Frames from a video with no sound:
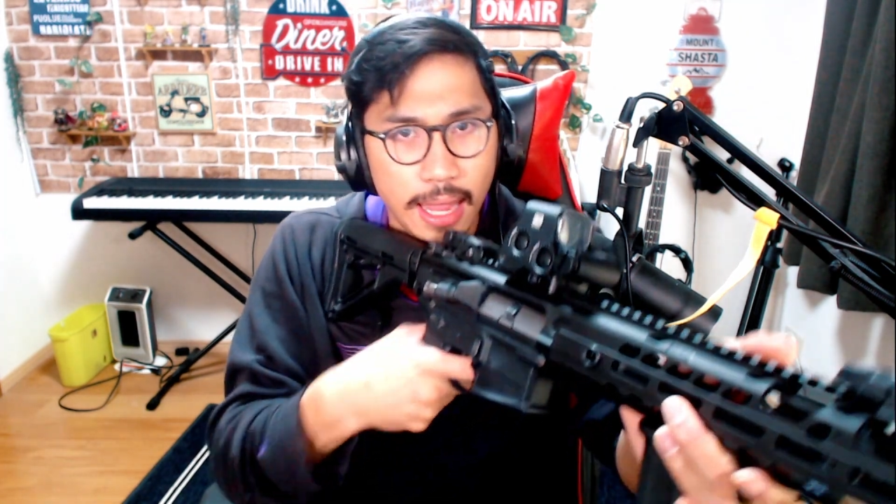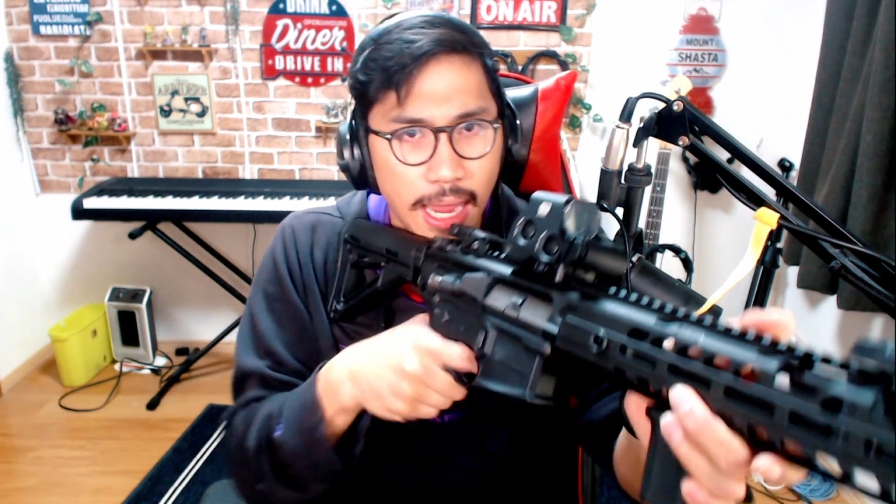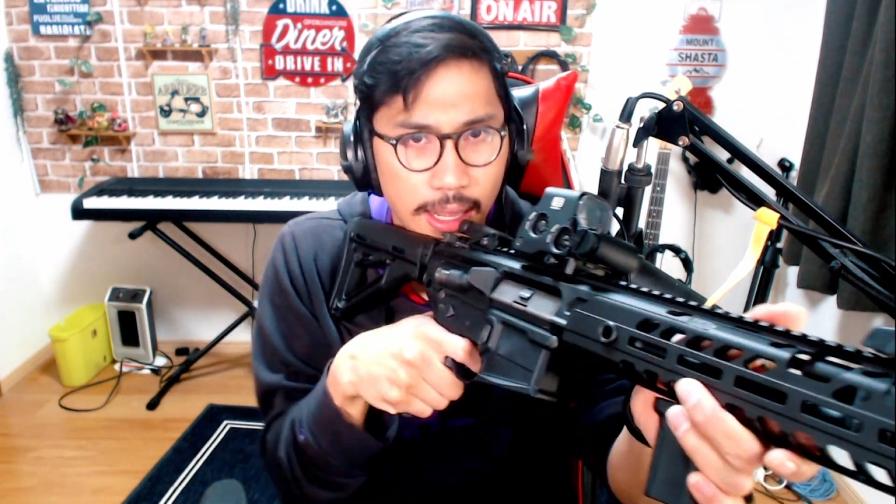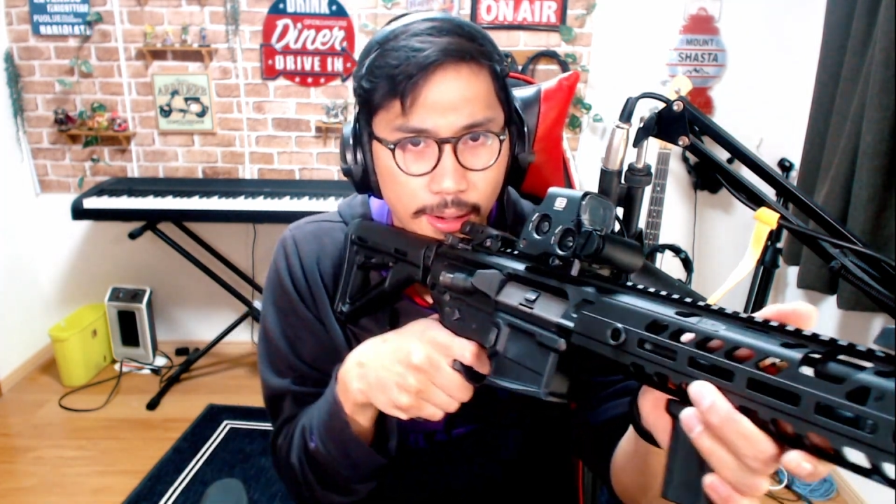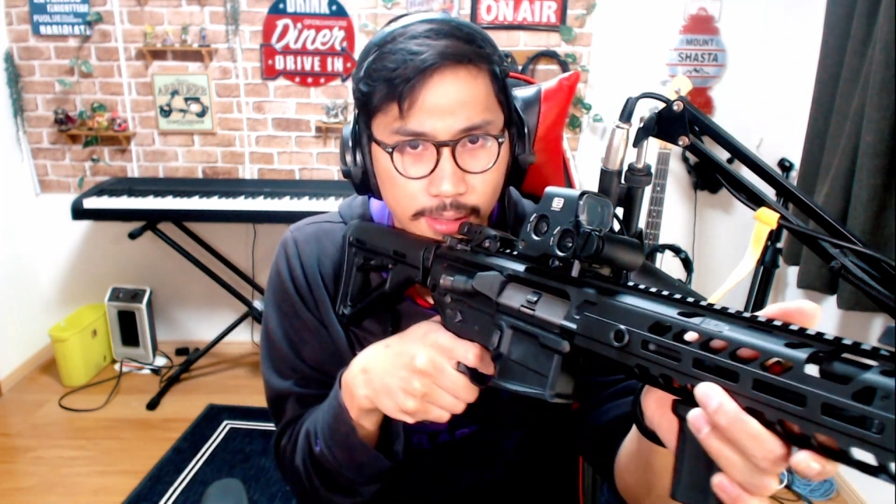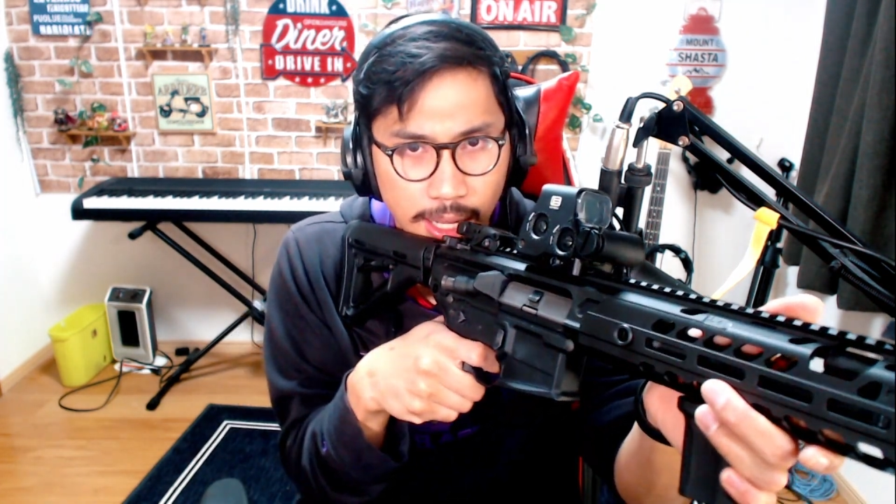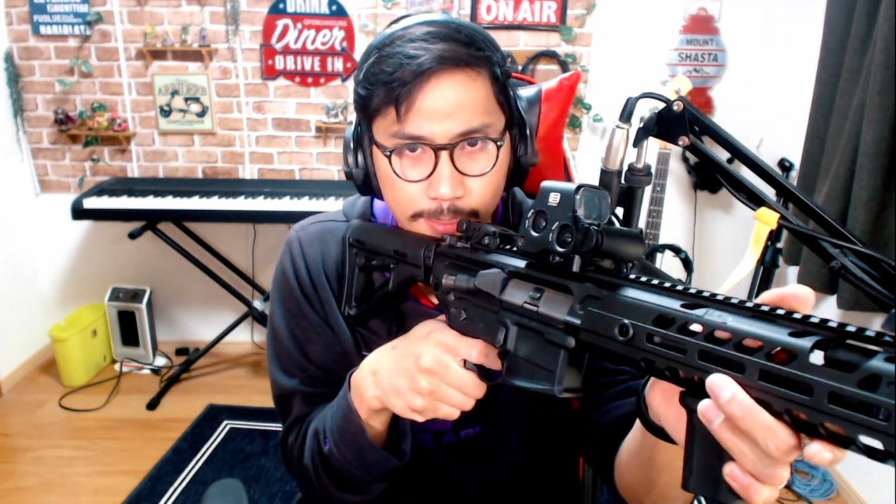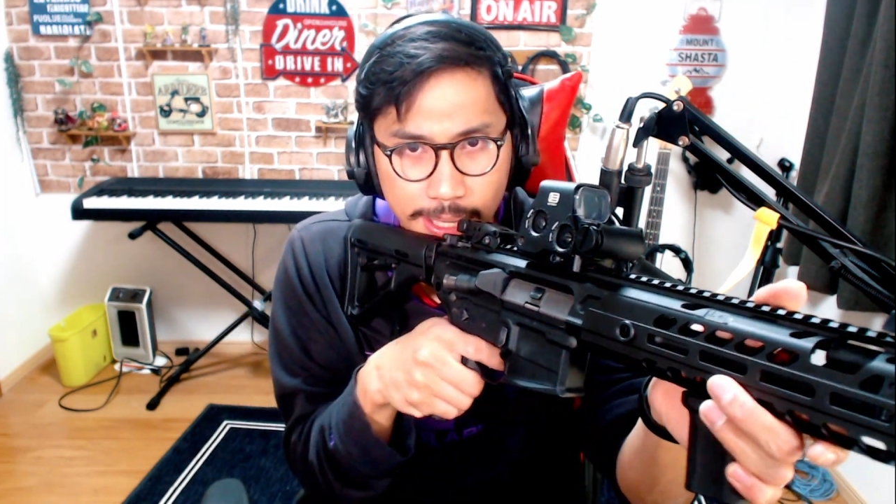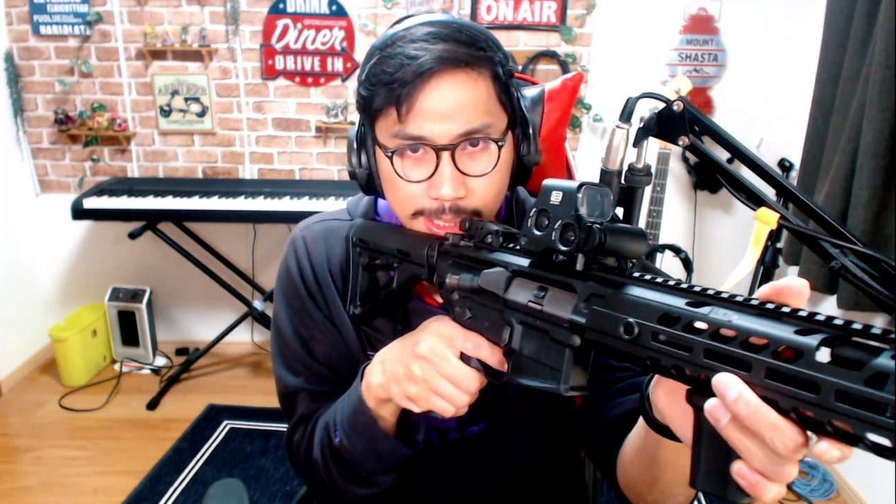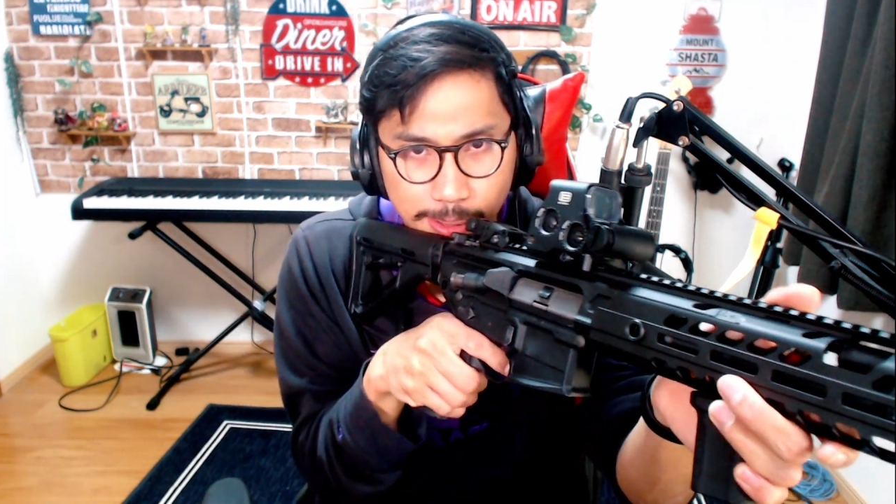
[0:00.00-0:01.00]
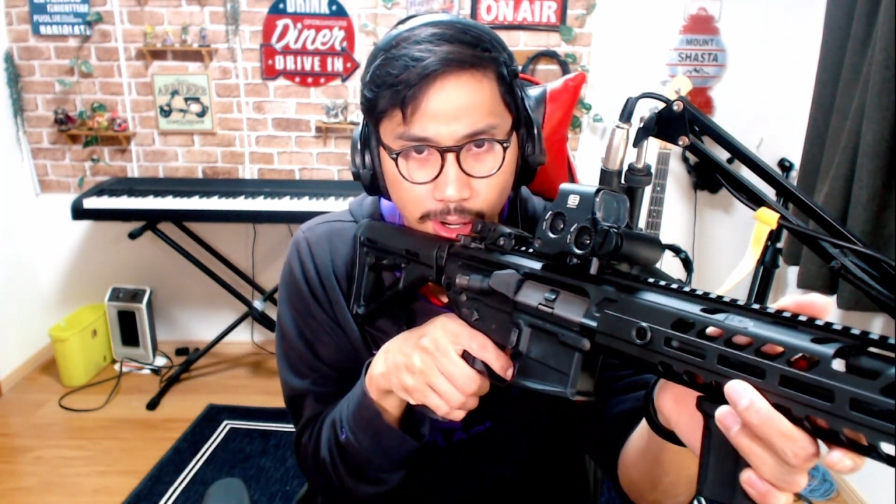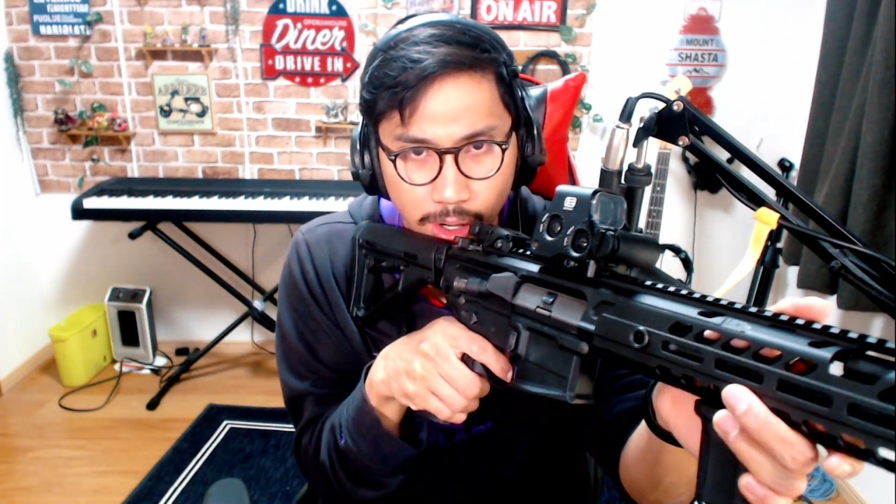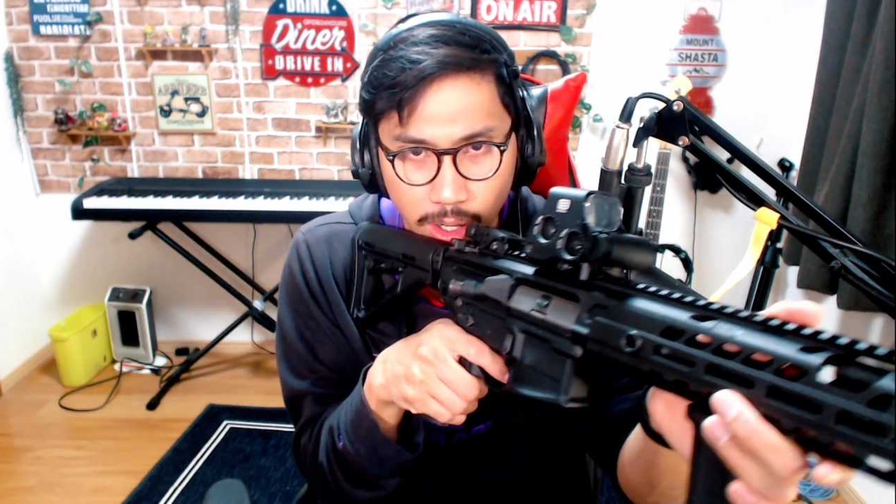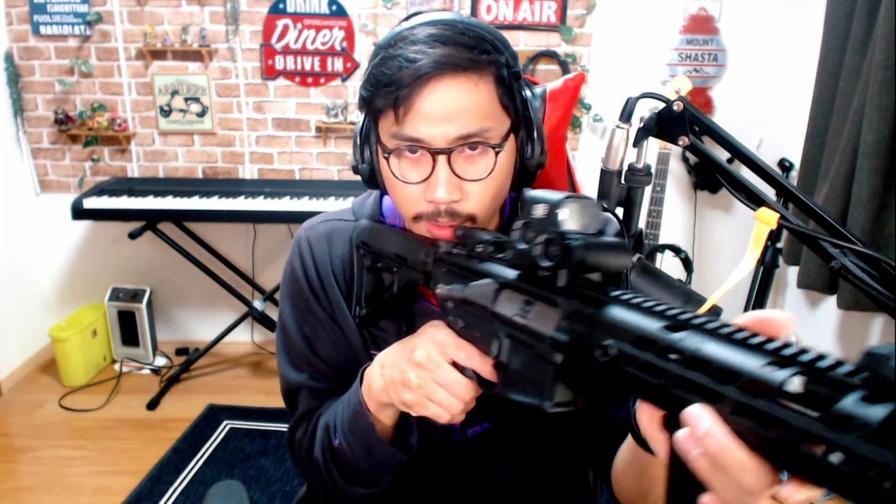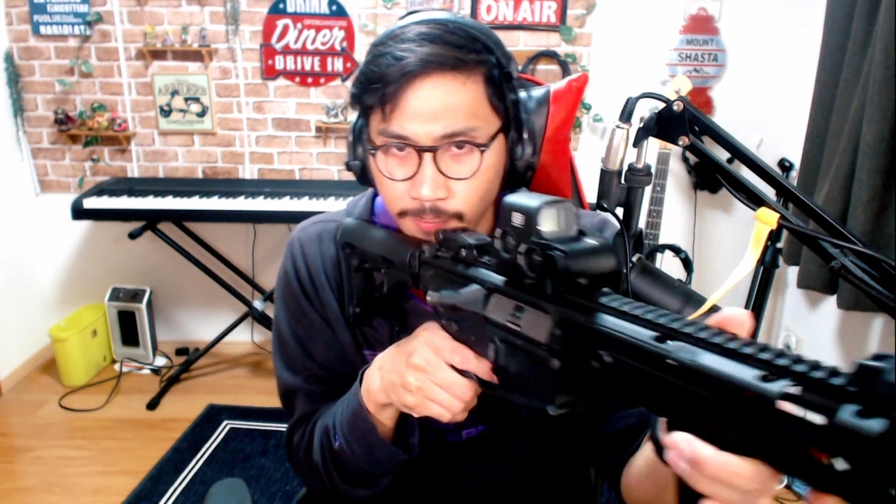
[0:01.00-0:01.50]
and it kind of makes my
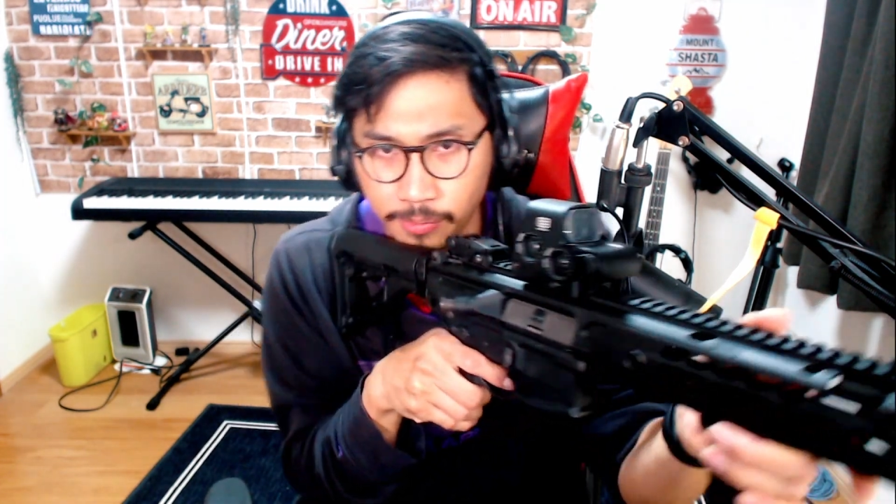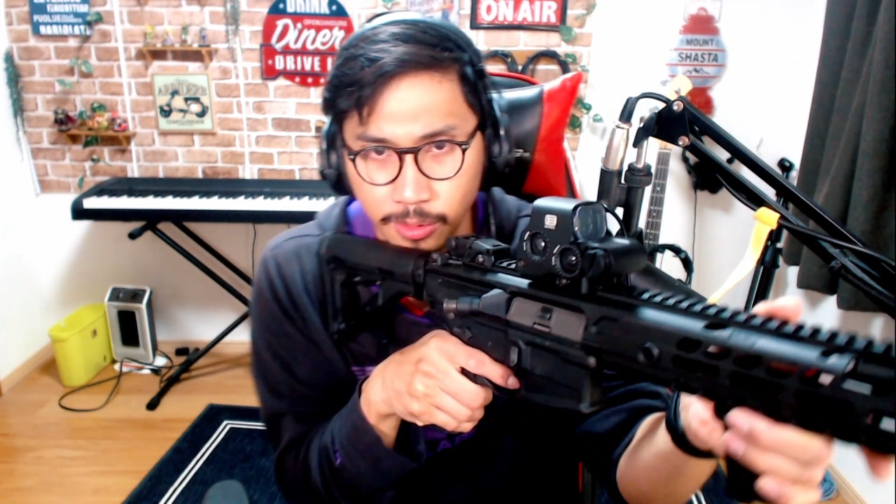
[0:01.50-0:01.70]
arm